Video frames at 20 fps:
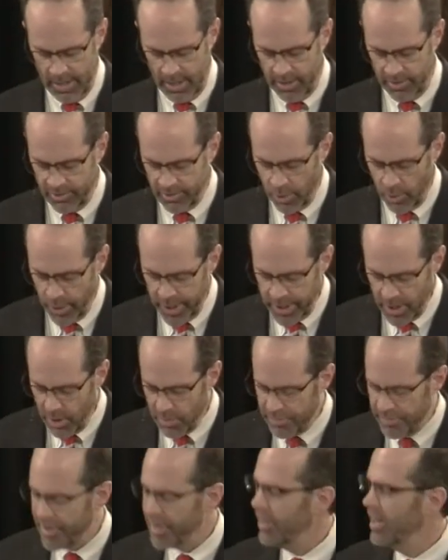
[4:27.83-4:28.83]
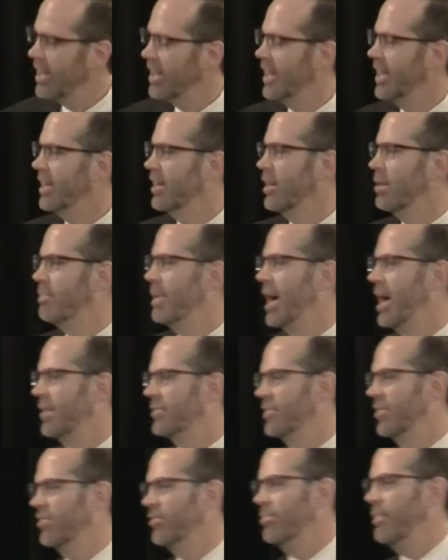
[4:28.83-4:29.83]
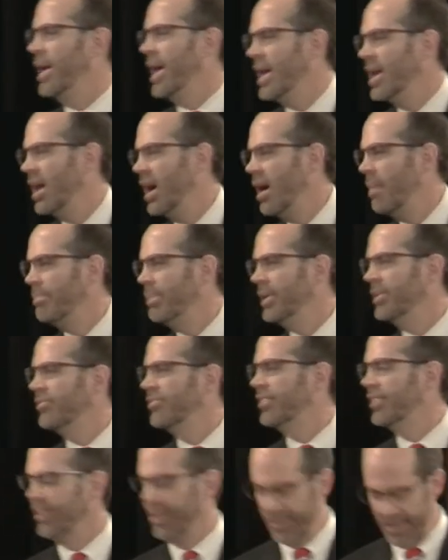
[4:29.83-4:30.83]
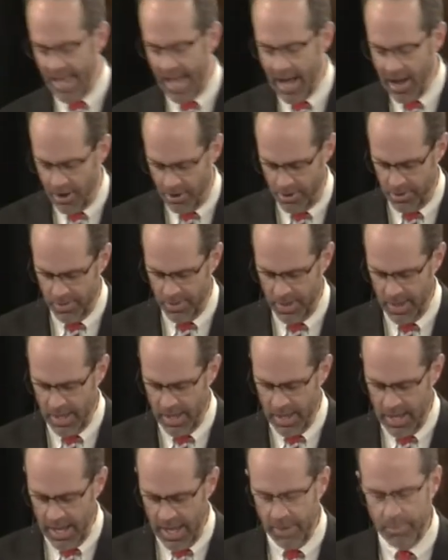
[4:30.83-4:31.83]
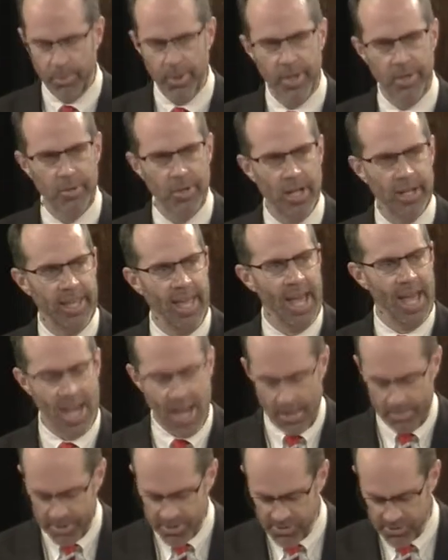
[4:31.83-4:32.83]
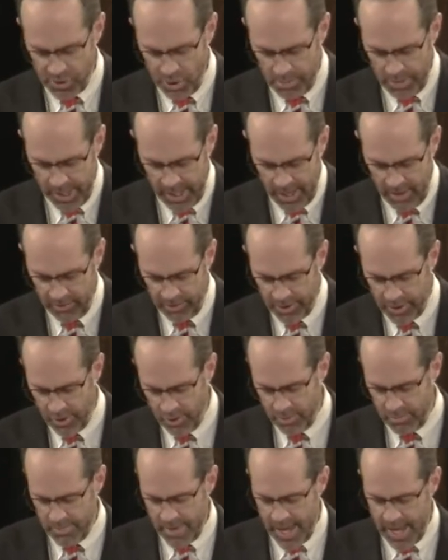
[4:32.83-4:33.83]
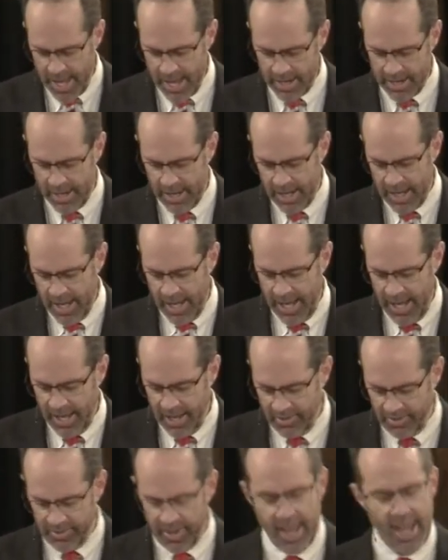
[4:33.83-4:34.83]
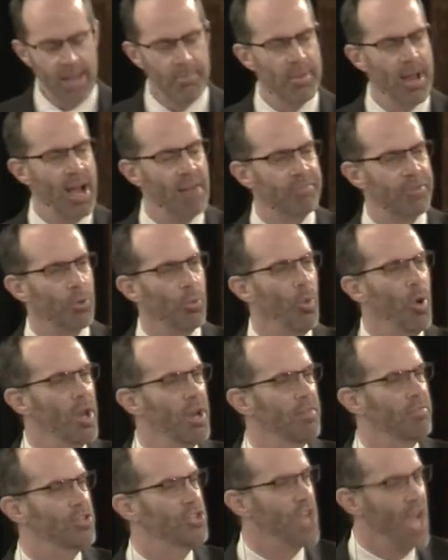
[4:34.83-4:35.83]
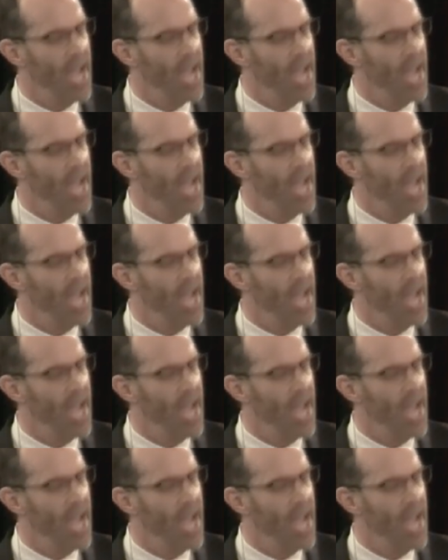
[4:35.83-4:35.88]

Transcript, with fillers: And so we know very little about this man up until now. And when, again, I'm assuming he's an old man, he, he's named after one of